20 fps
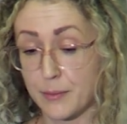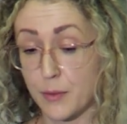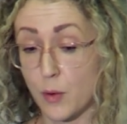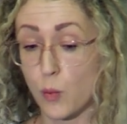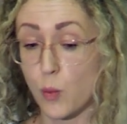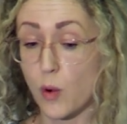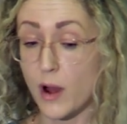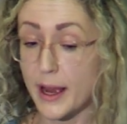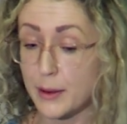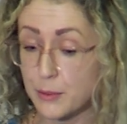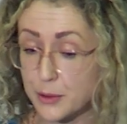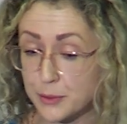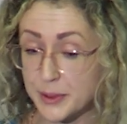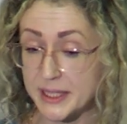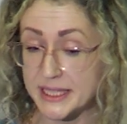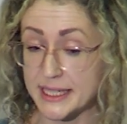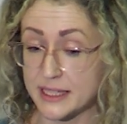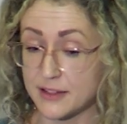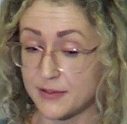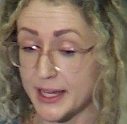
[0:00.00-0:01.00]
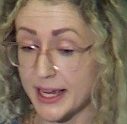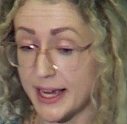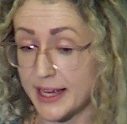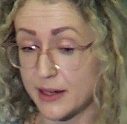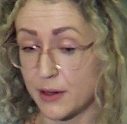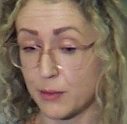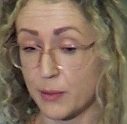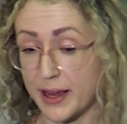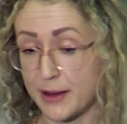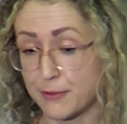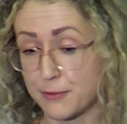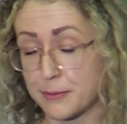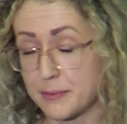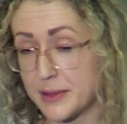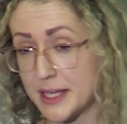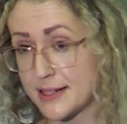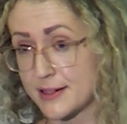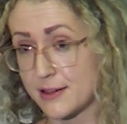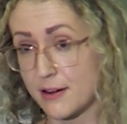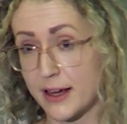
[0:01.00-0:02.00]
Why would we deviate away from
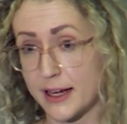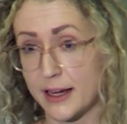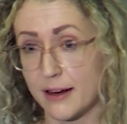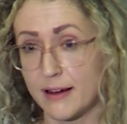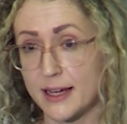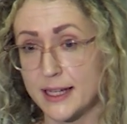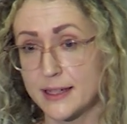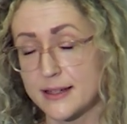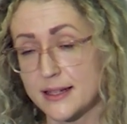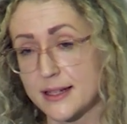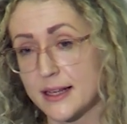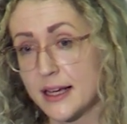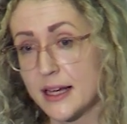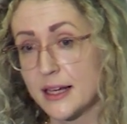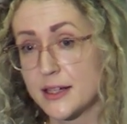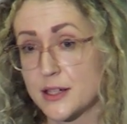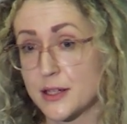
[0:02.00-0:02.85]
these guidelines?